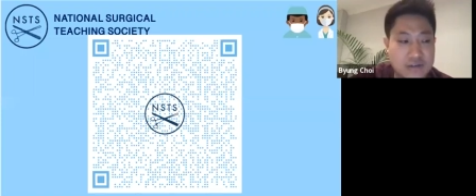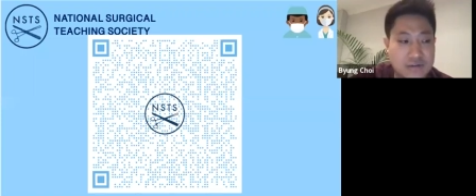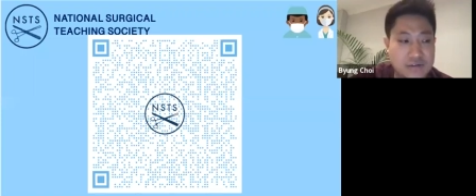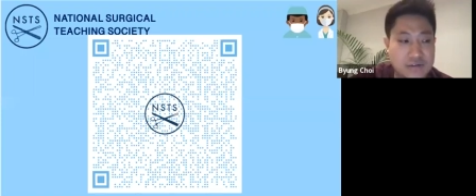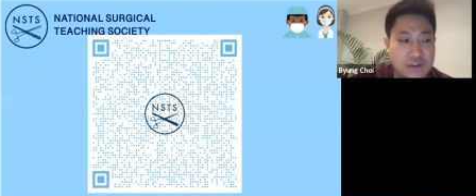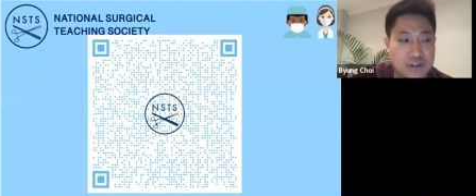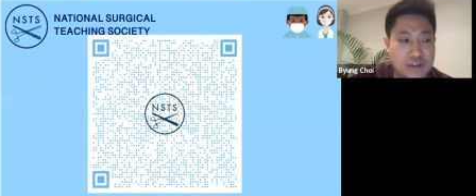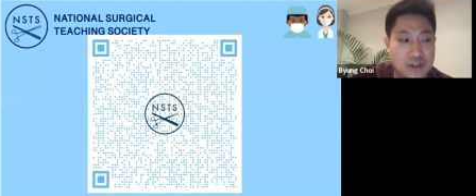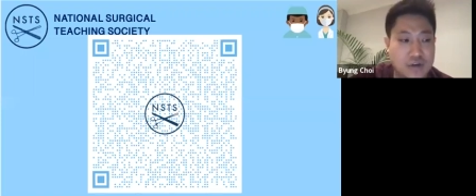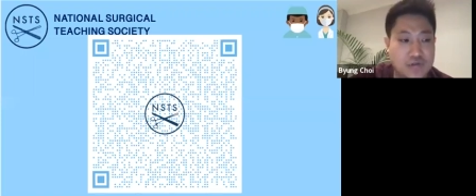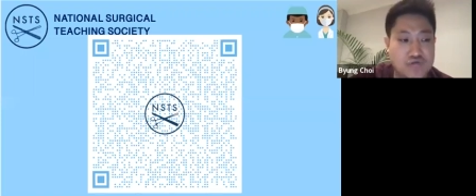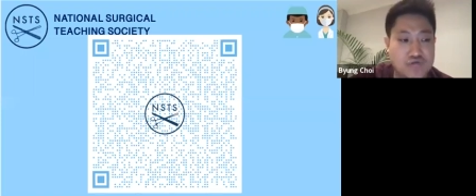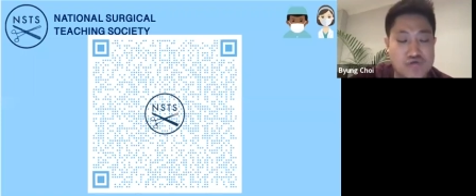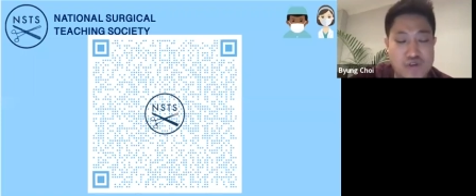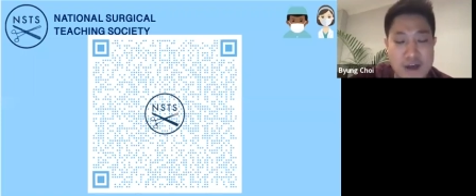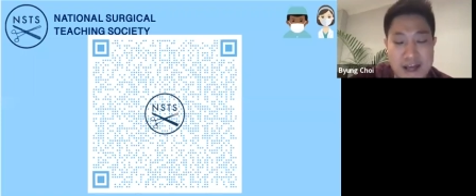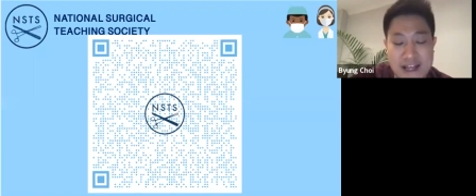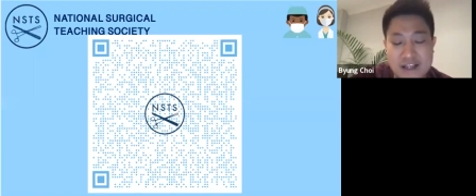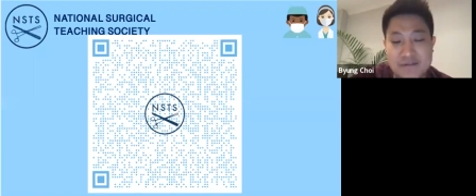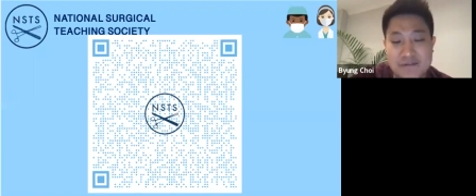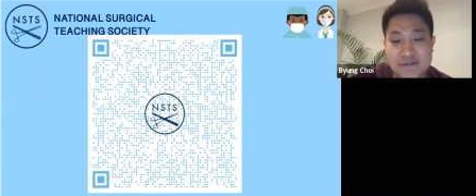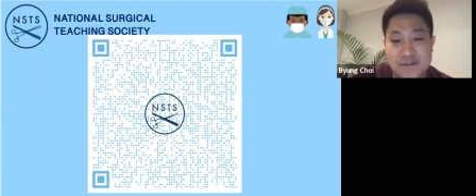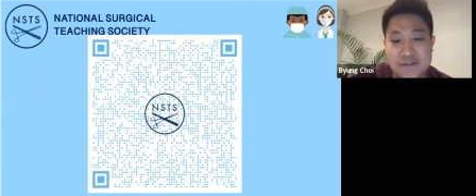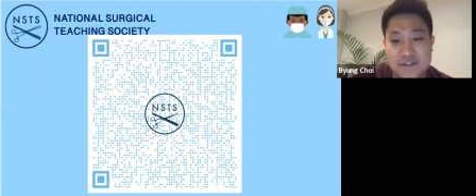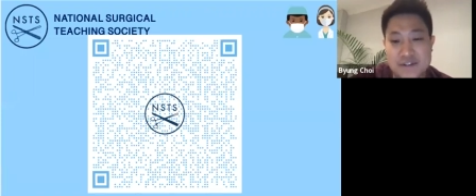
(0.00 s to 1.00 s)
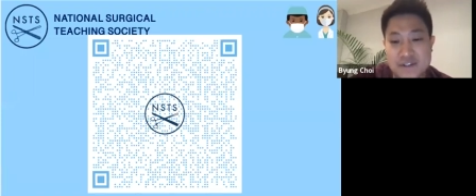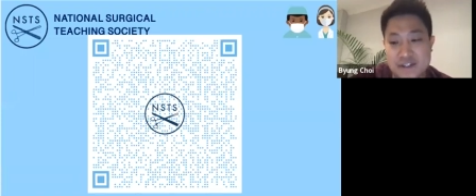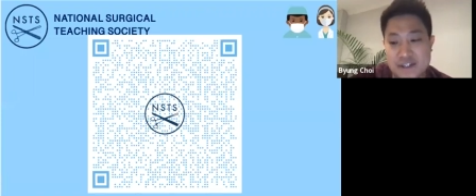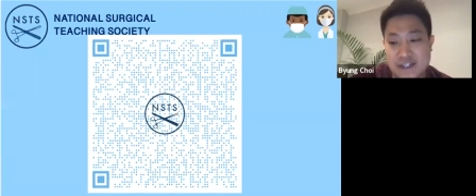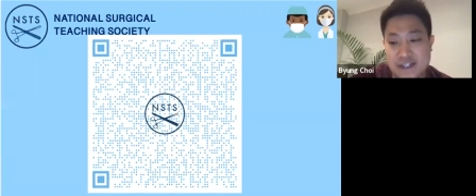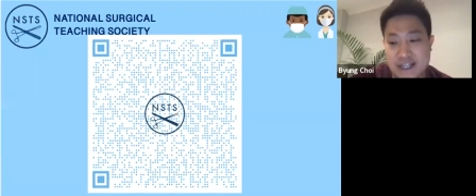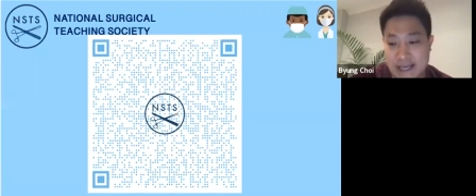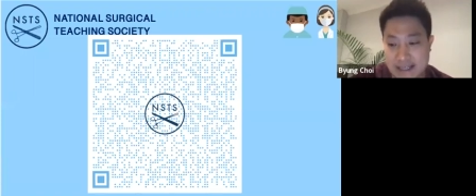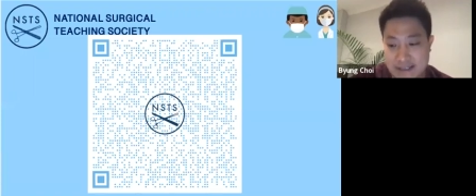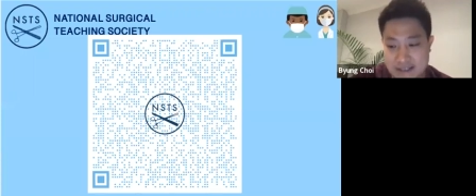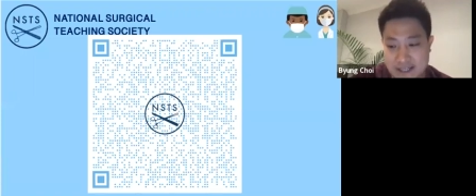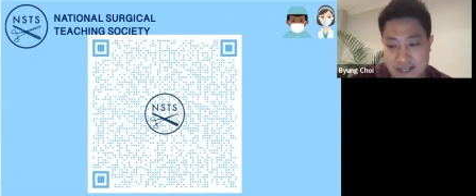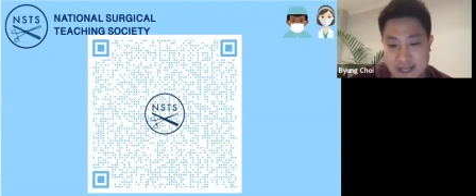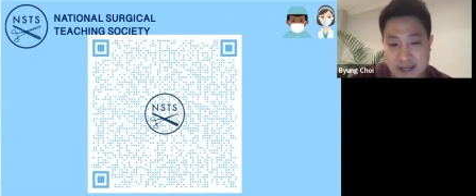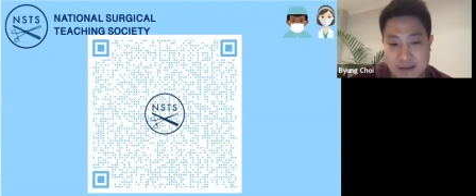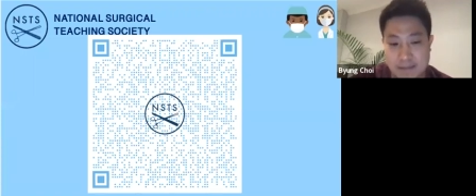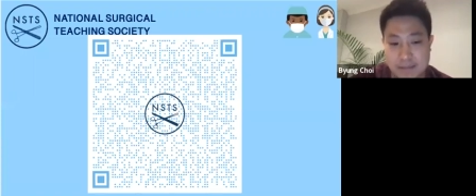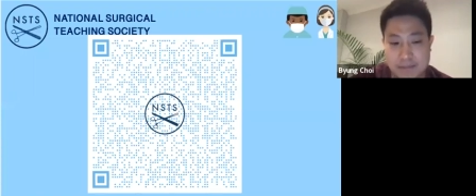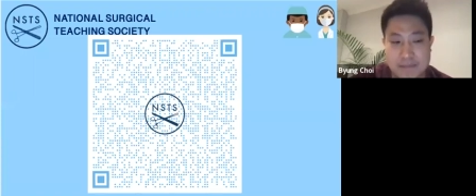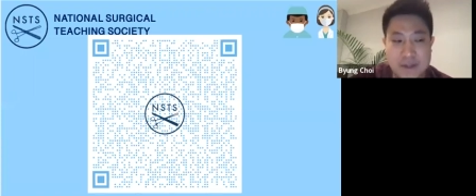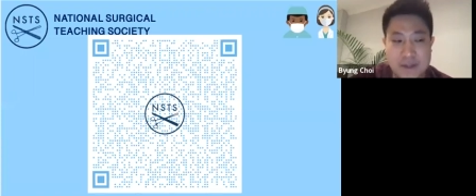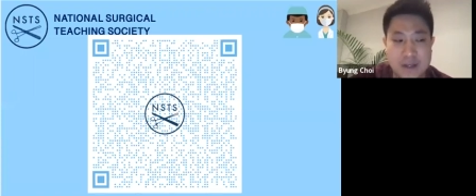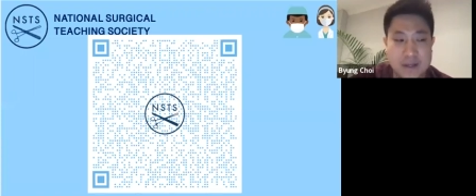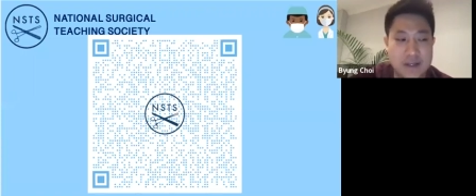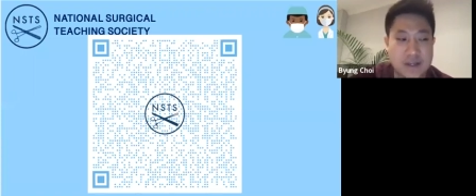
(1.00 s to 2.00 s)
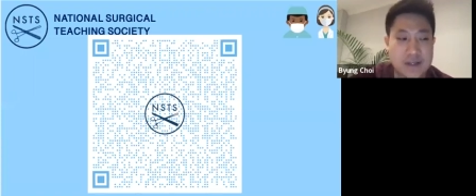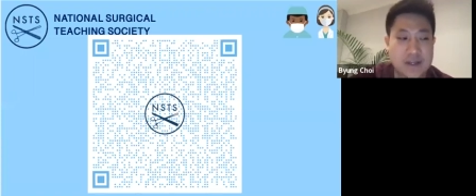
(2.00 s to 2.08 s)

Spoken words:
relevant to the exam,